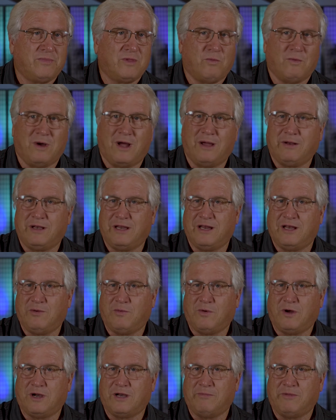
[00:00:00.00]
Why did he
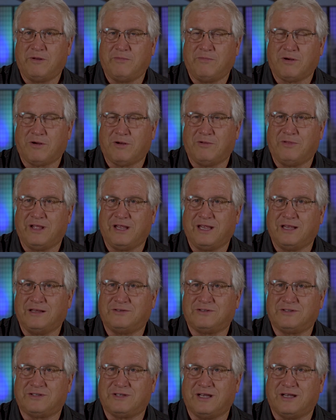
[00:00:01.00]
want them to burn the
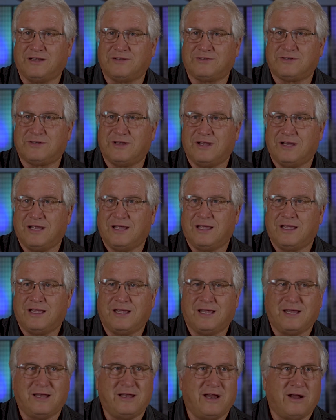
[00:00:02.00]
incense
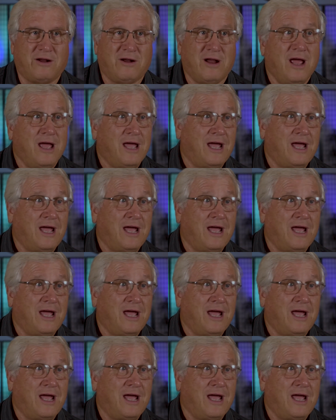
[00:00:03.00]
in there?